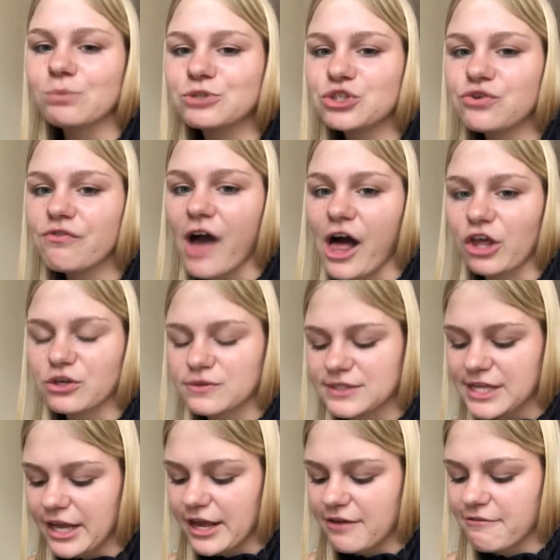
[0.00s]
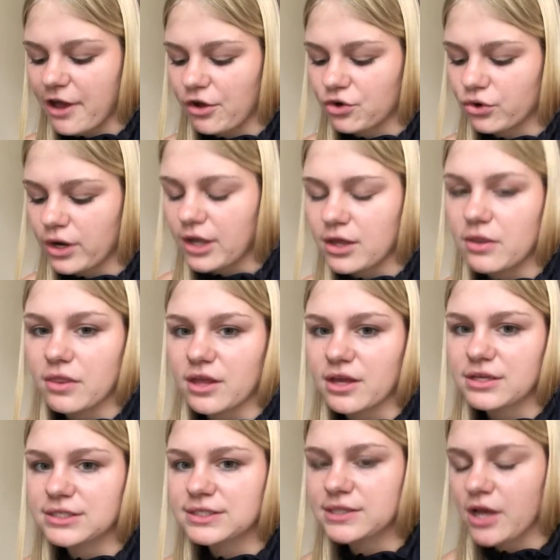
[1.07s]
Two values that I found in
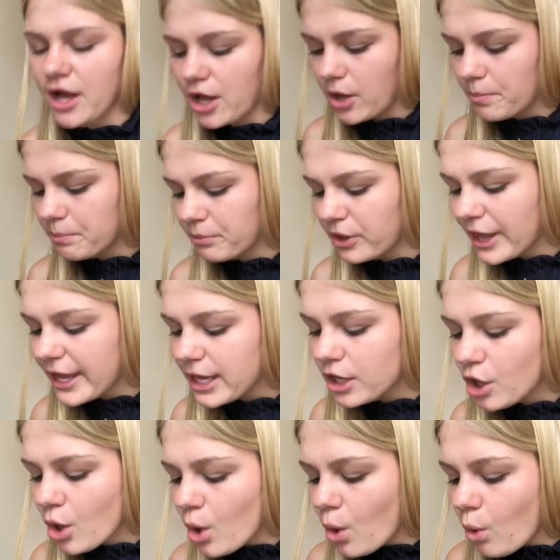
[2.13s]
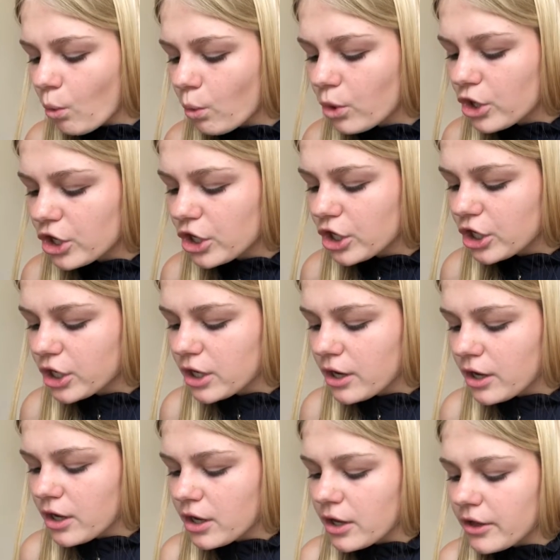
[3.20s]
this play were
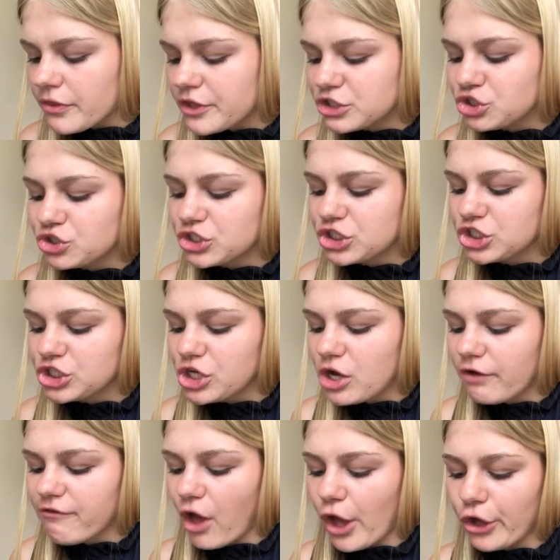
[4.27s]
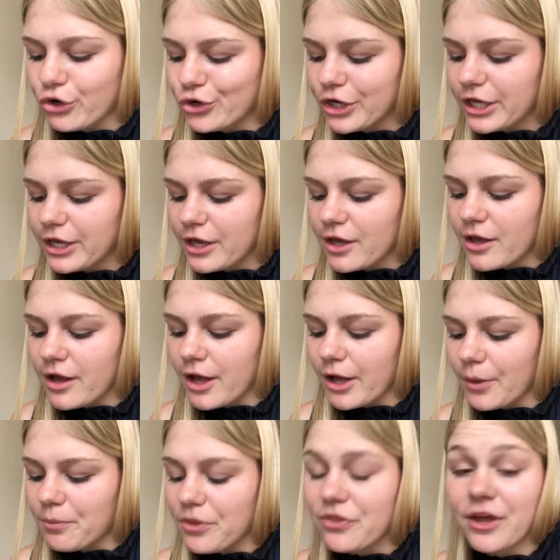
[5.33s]
the tradition of honoring
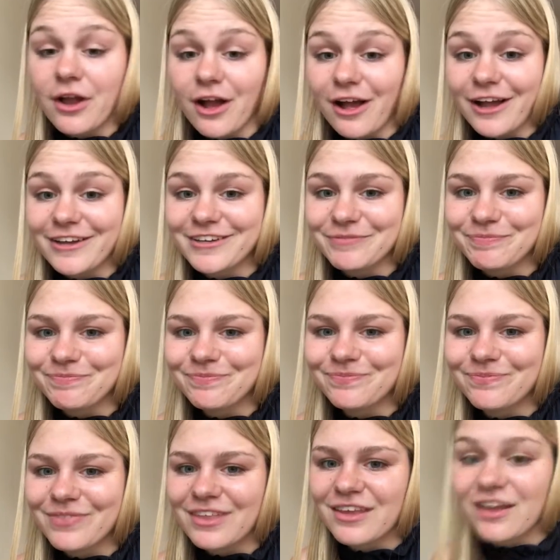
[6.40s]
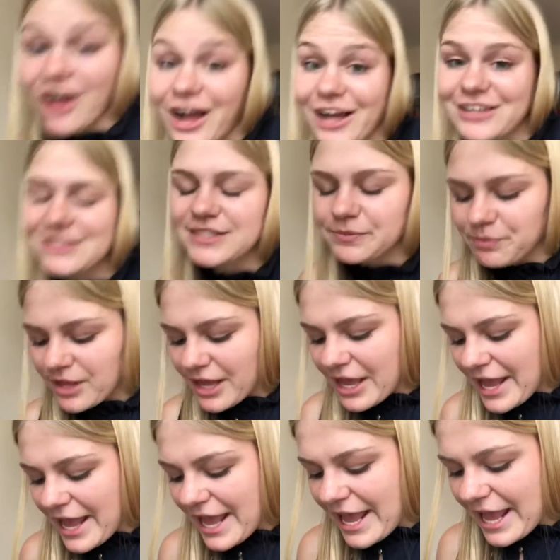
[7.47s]
the gods,
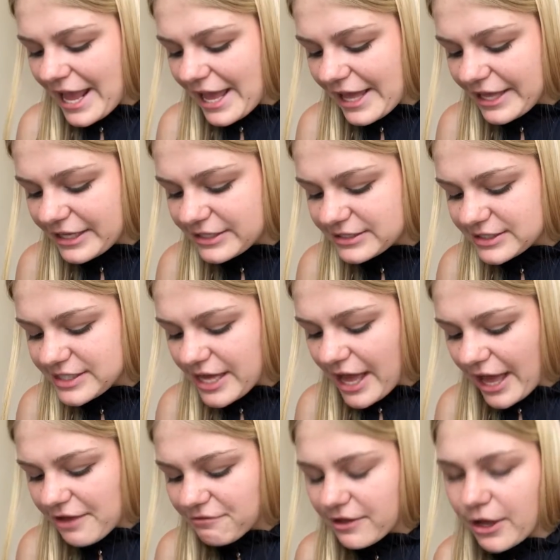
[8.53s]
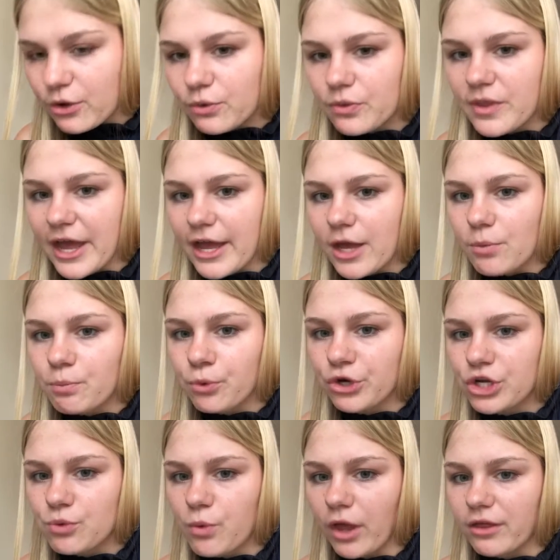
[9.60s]
and I found that
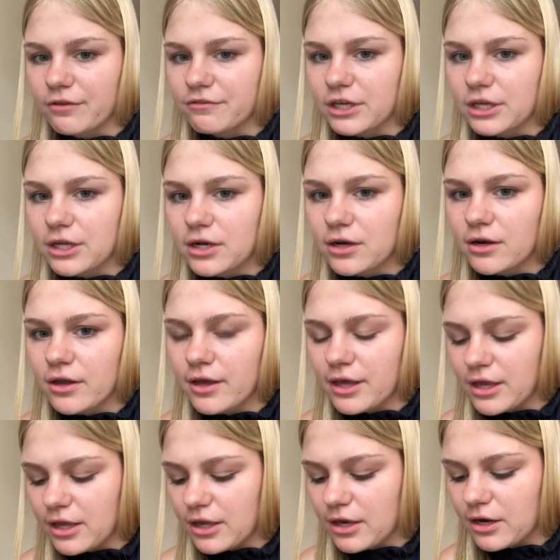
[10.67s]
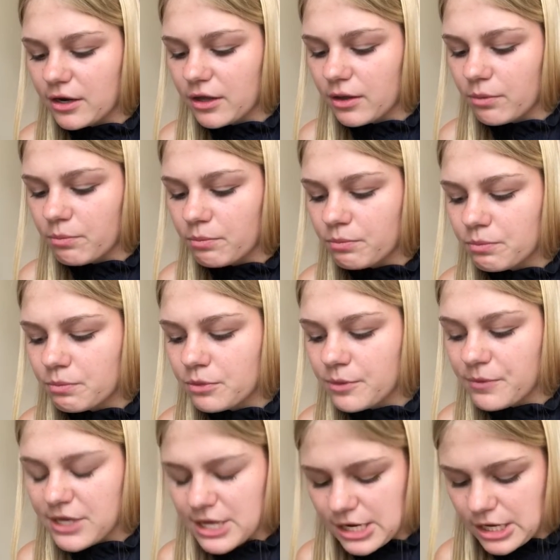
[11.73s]
pretty relevant in the
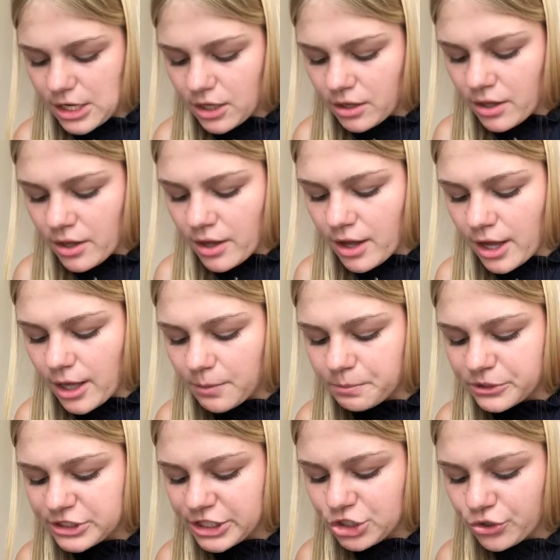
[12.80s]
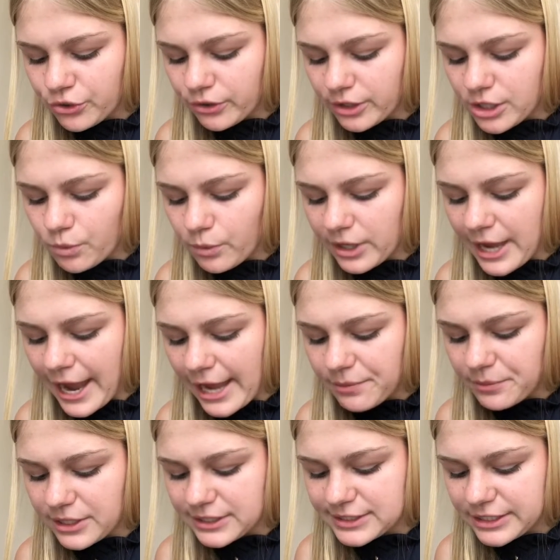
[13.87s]
beginning, particularly when
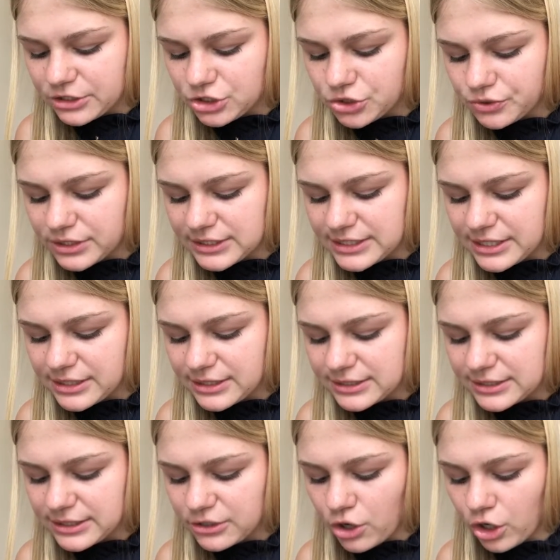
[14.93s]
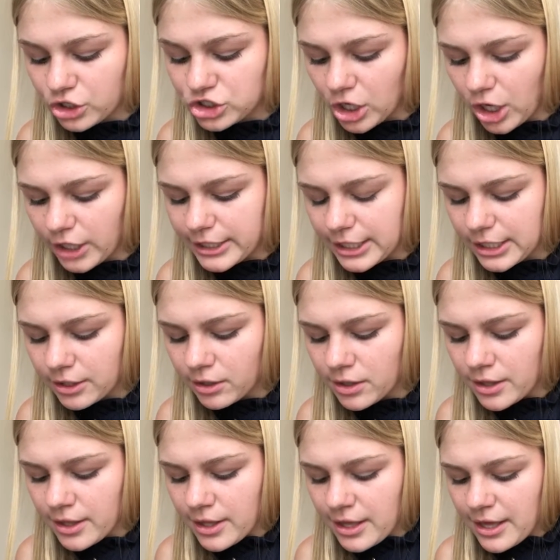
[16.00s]
Cadmus and Tiresias are talking,
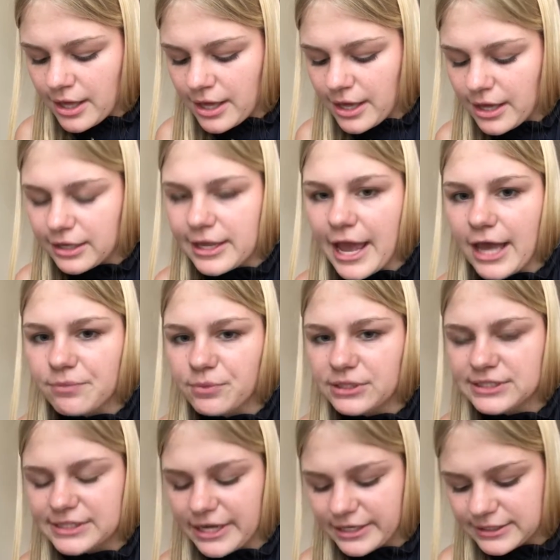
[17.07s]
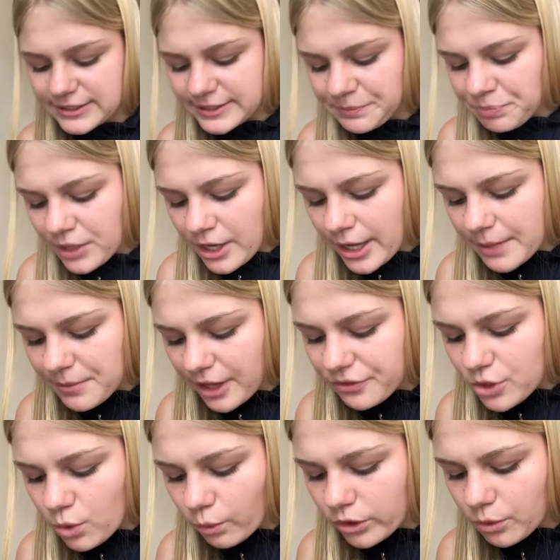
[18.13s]
and Cadmus says, "I'm not
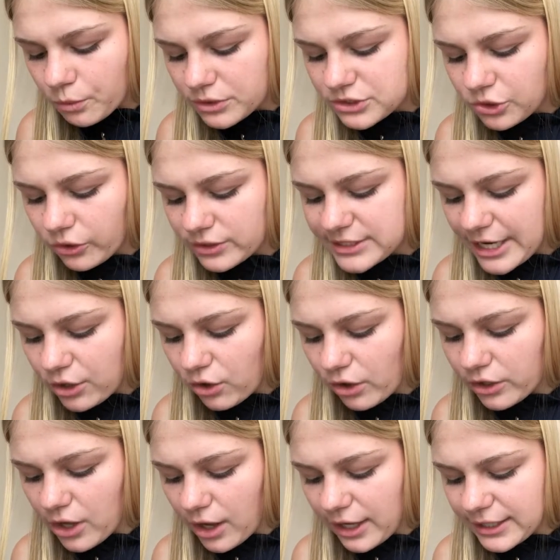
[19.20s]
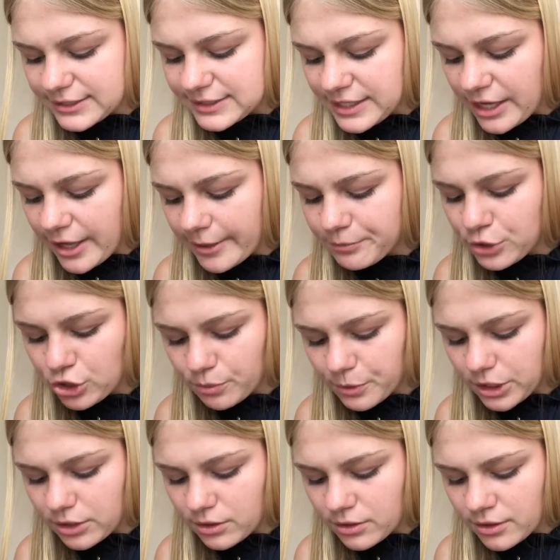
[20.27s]
the only one to look down on gods. I'm
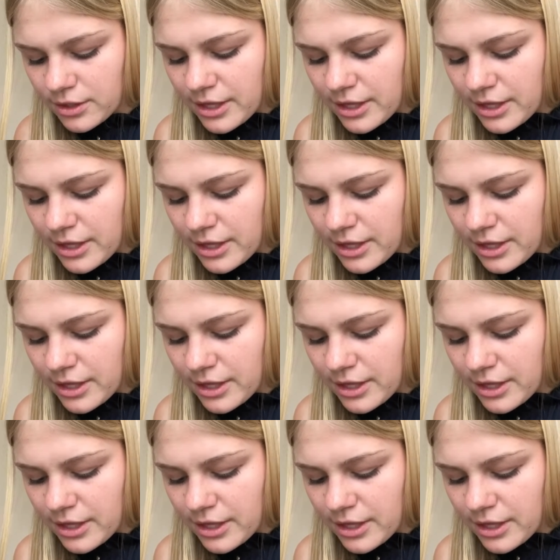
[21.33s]
human."